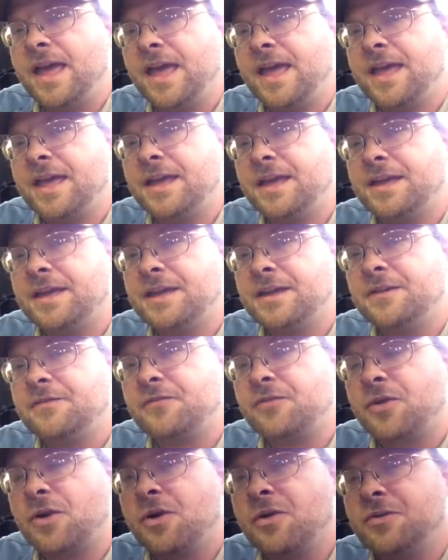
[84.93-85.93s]
And
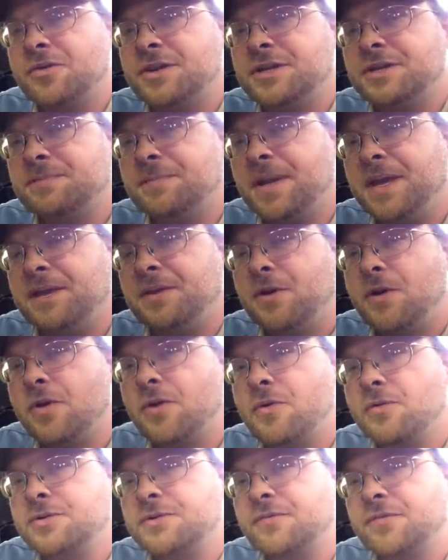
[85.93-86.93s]
for all these
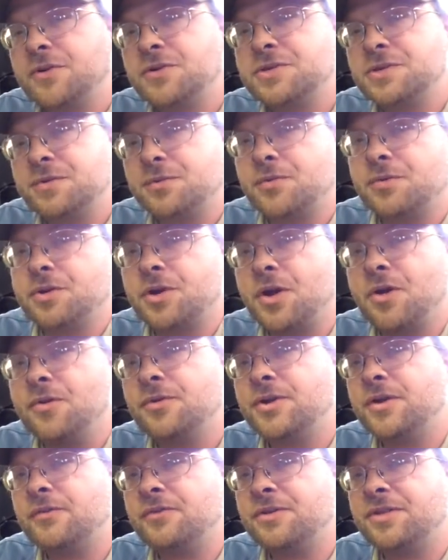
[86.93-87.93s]
pinholes, first I'm going to
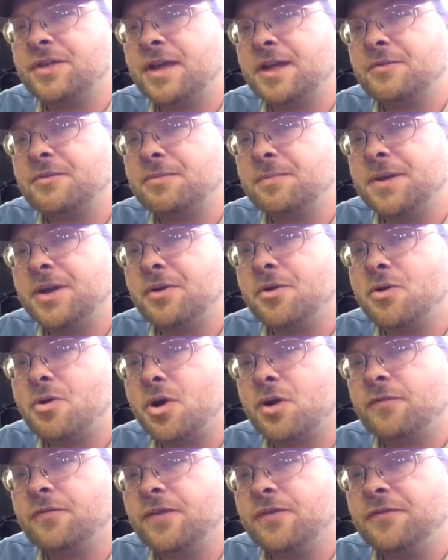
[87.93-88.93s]
coat everything with
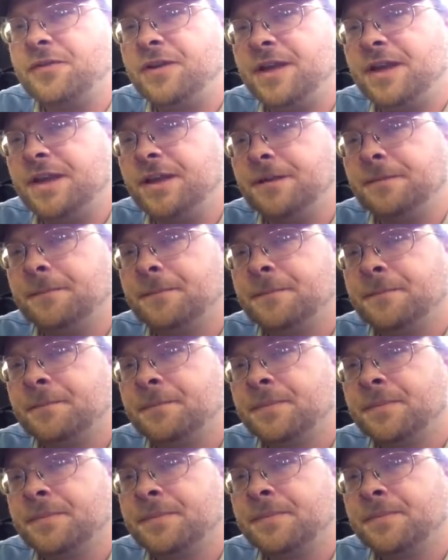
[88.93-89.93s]
POR15,
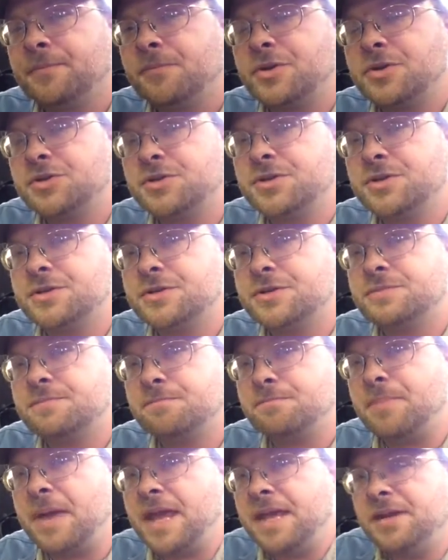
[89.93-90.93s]
which is
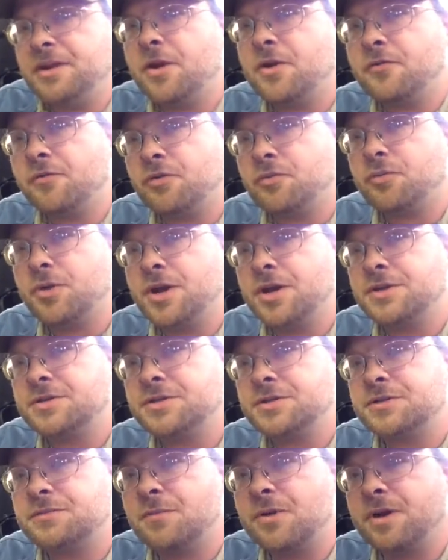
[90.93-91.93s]
paint over
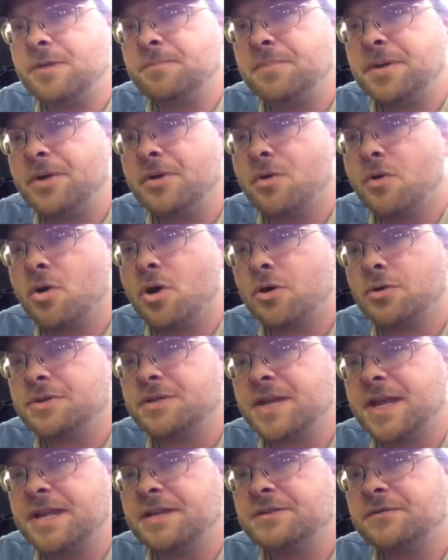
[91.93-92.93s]
rust, is what POR
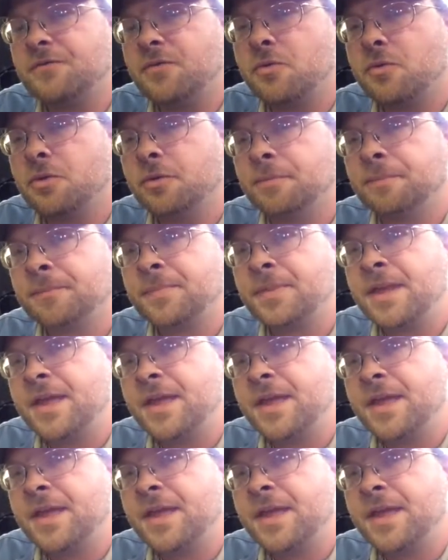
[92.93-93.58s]
stands for.